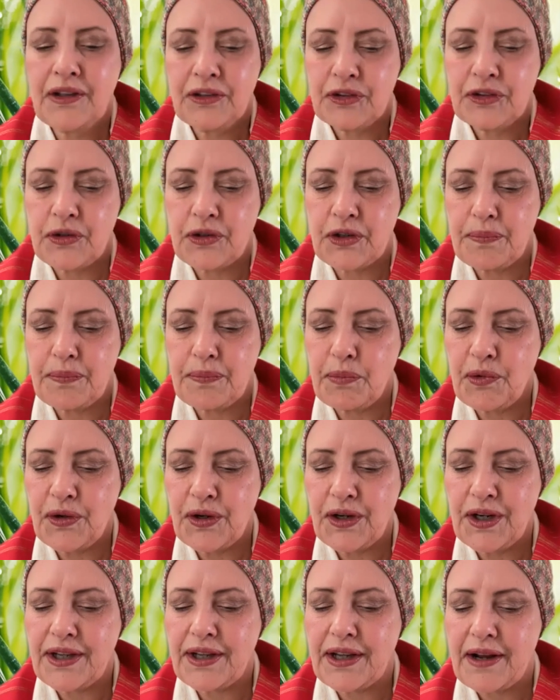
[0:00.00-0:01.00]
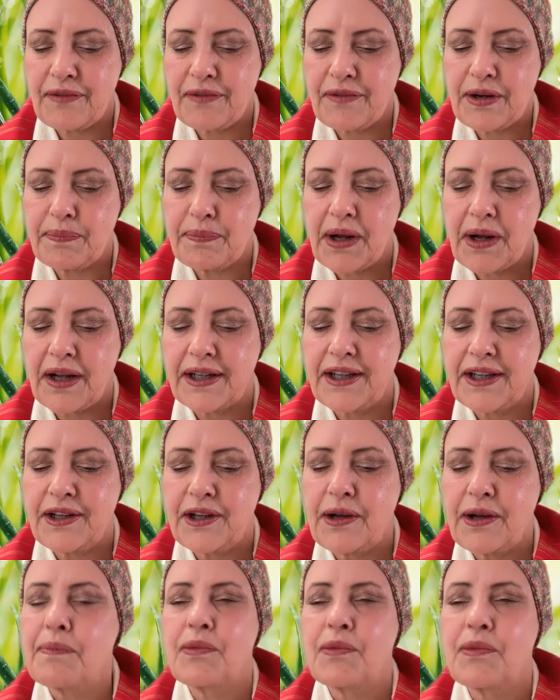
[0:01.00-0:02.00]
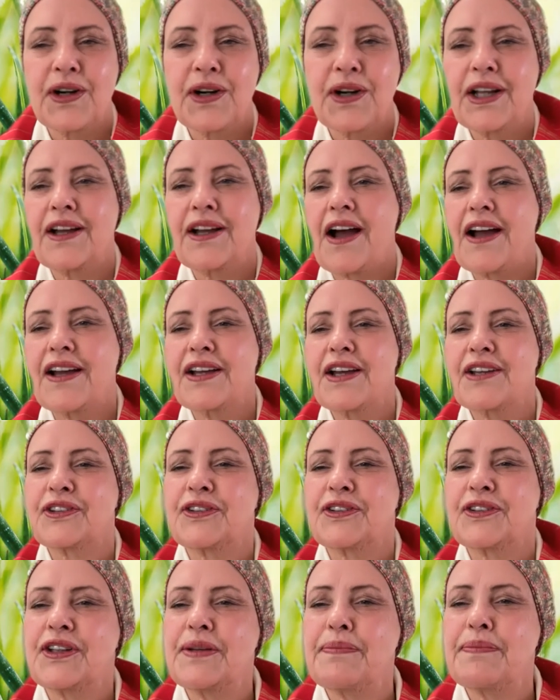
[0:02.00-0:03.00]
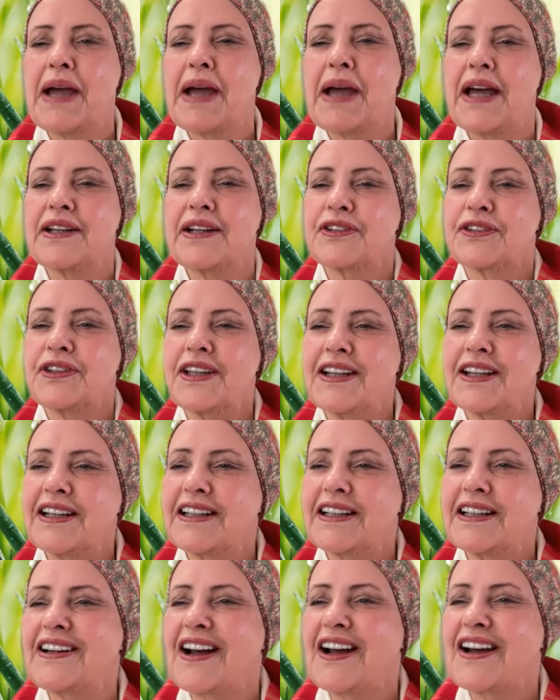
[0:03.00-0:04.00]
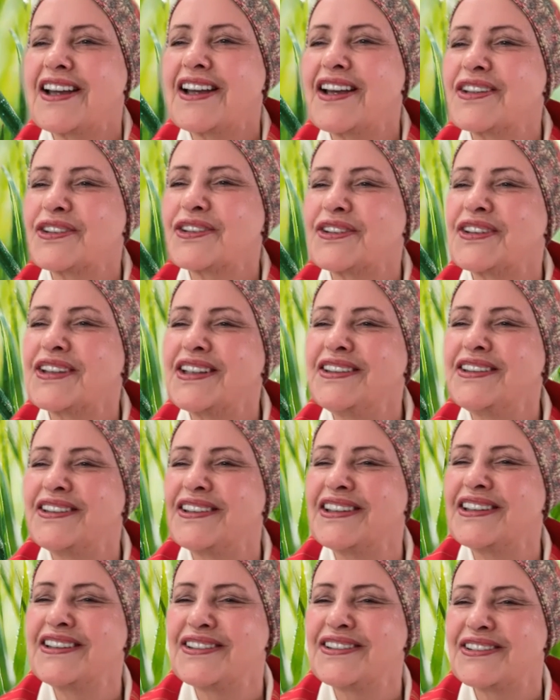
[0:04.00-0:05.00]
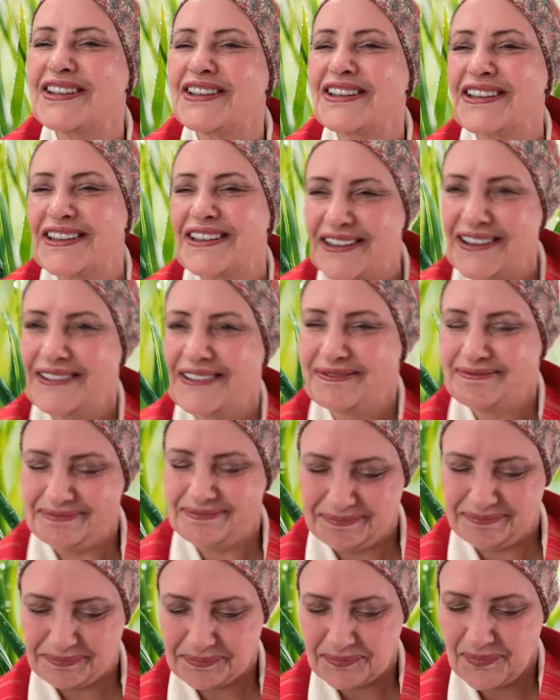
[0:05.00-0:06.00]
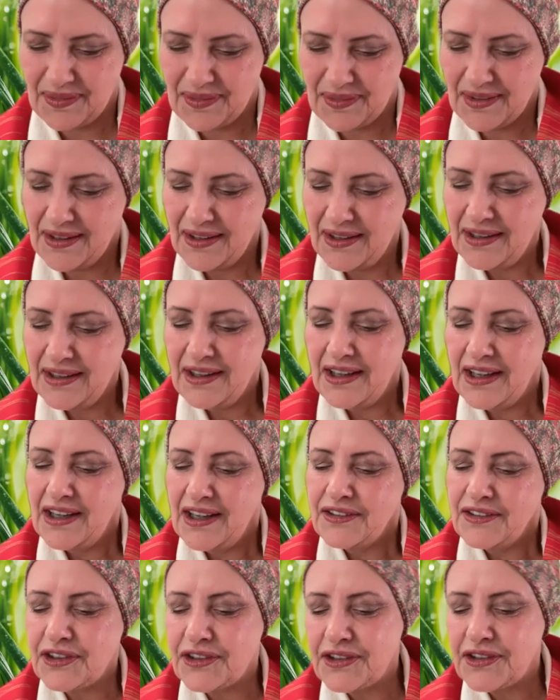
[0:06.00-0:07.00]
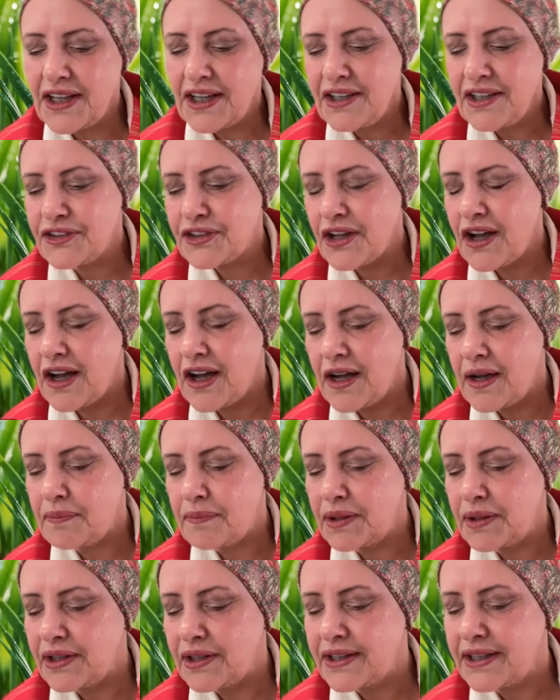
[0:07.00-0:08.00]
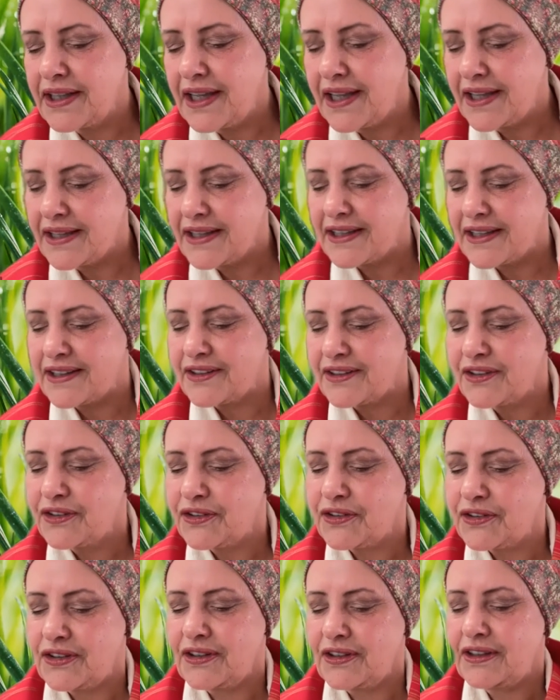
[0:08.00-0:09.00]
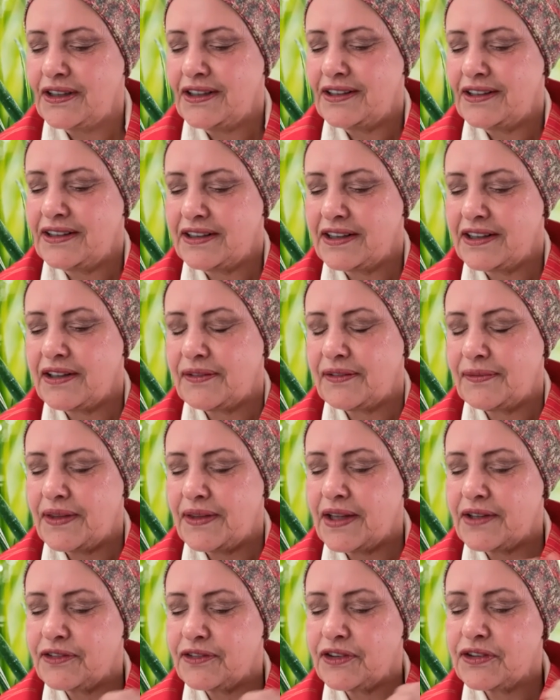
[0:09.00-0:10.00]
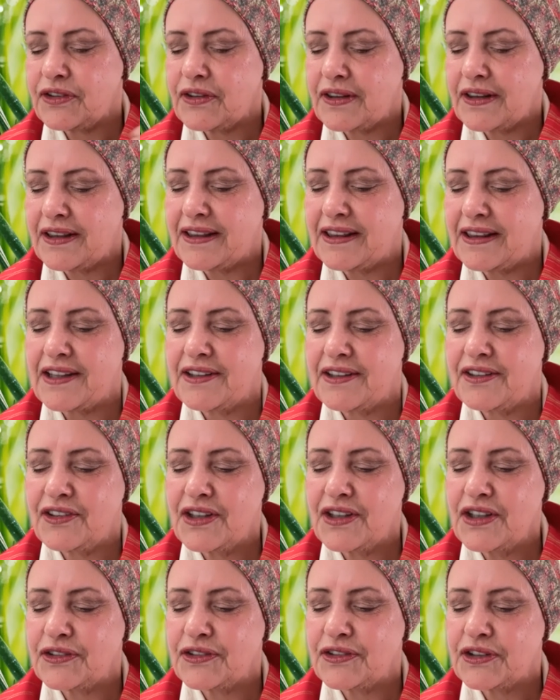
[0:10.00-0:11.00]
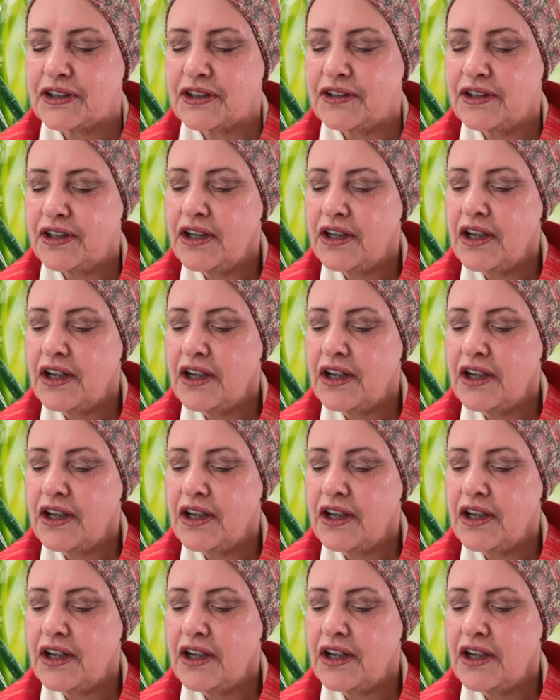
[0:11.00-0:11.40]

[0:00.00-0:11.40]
So, good morning, everybody. Good morning, ISD Madison and T C. Today's homily is uh, let's let's listen.